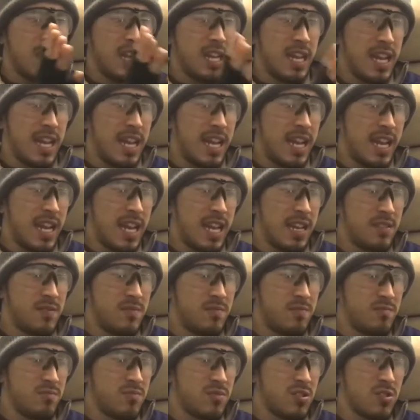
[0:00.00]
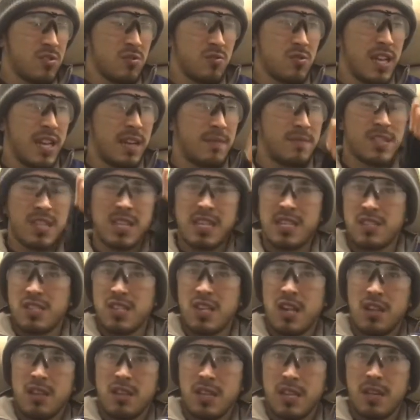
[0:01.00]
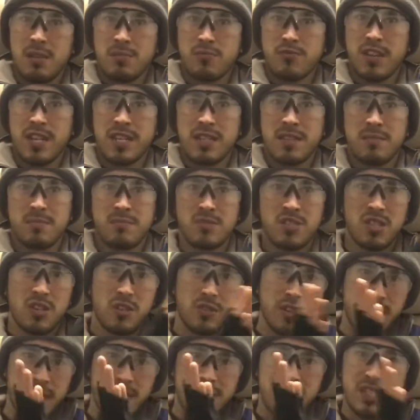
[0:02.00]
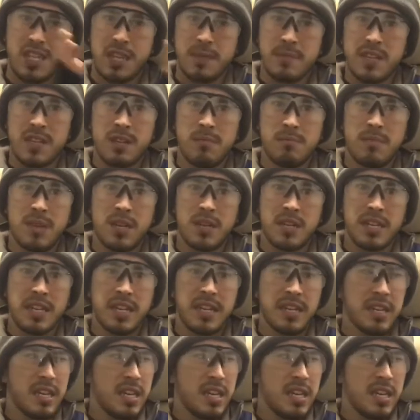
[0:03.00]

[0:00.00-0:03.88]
and you'll have to internally upgrade them, so again, saving up money.